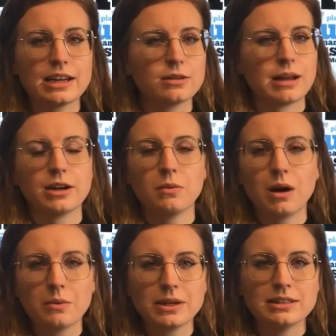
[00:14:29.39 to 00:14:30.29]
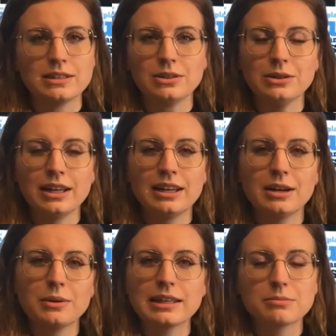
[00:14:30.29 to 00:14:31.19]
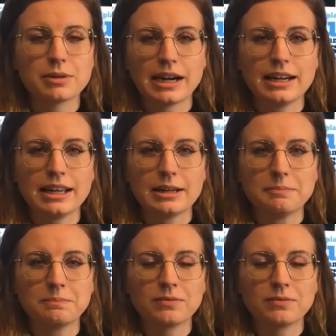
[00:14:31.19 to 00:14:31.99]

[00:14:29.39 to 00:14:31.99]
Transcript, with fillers: no matter what we do, we can pray to him.